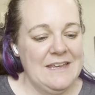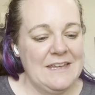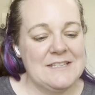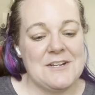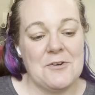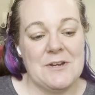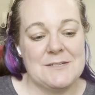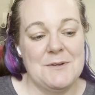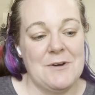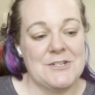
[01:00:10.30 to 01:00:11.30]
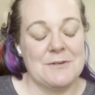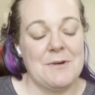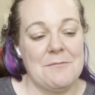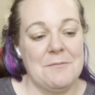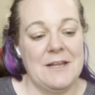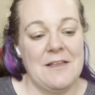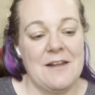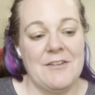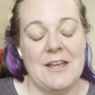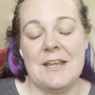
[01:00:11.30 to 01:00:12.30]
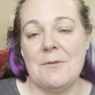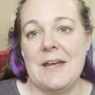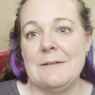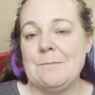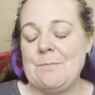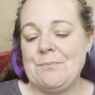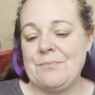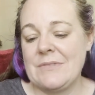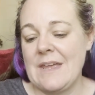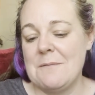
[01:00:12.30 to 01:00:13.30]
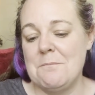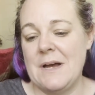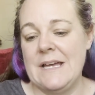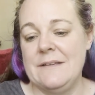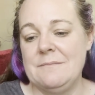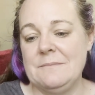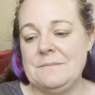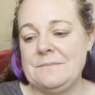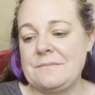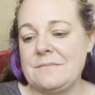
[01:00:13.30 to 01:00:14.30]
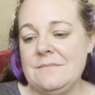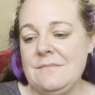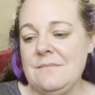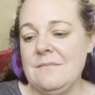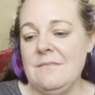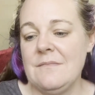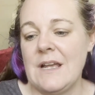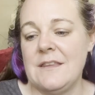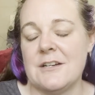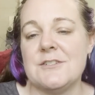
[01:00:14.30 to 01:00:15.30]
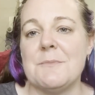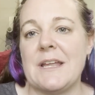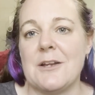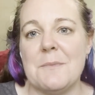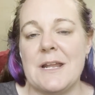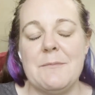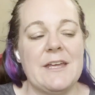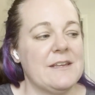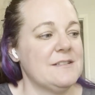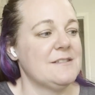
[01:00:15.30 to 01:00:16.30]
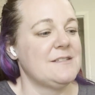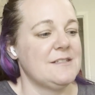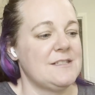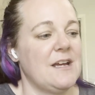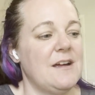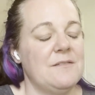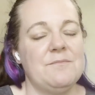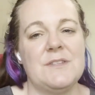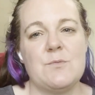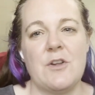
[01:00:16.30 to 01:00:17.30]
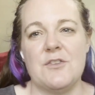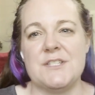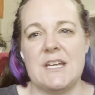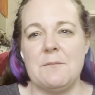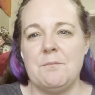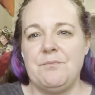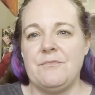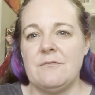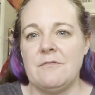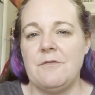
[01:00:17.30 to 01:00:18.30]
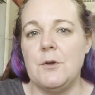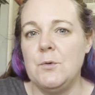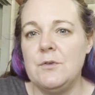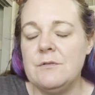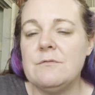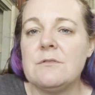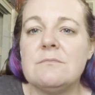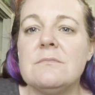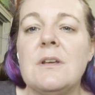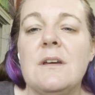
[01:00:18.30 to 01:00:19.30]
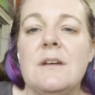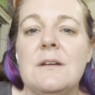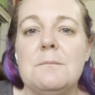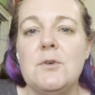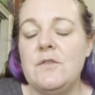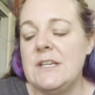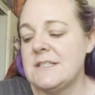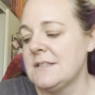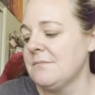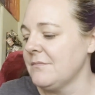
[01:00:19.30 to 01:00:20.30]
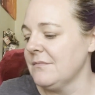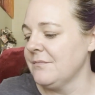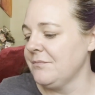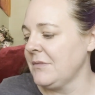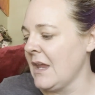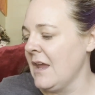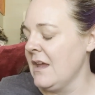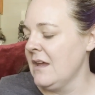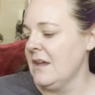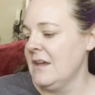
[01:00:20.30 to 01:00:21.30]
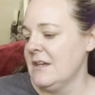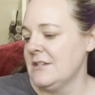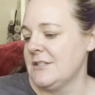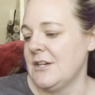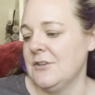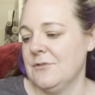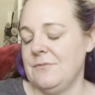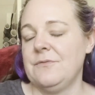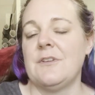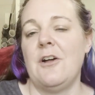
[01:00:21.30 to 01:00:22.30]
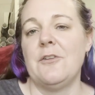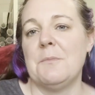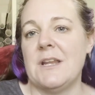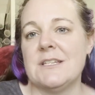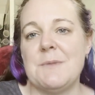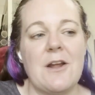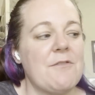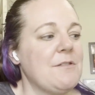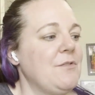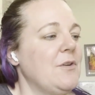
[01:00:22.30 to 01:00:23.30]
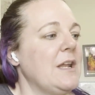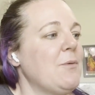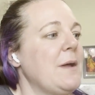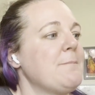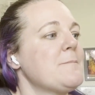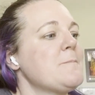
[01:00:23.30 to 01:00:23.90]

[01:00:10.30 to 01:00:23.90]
kids aren't going to be watching probably a lot of it anyway, but they're still making their money because it's one of those like food movies. So all their money is made off the food anyway.